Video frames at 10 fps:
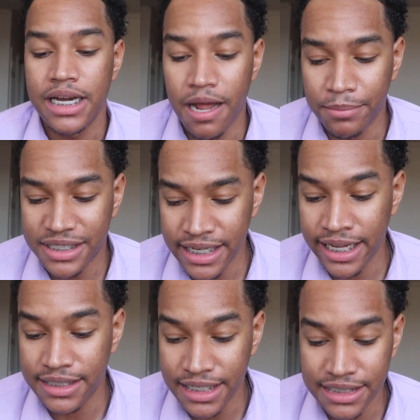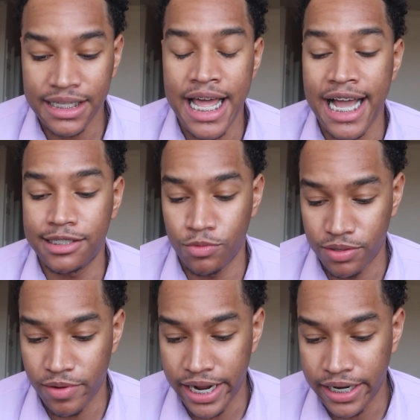Number 6, this is the last
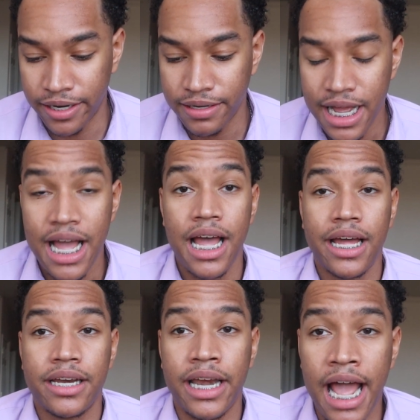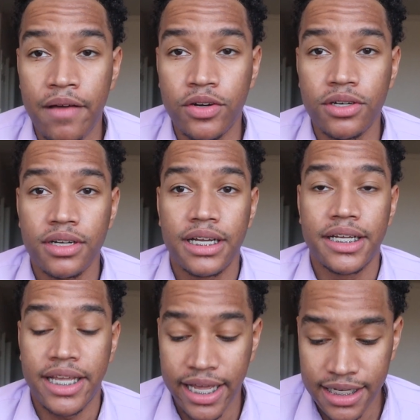one right here. Never
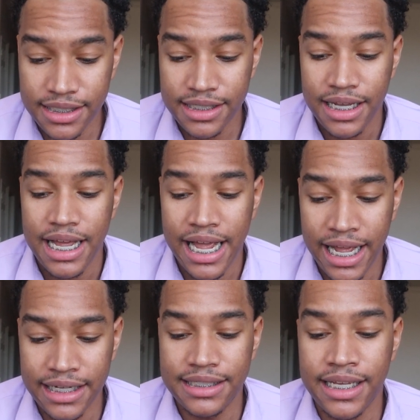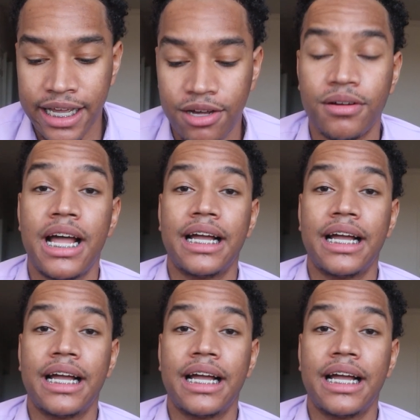kiss and tell.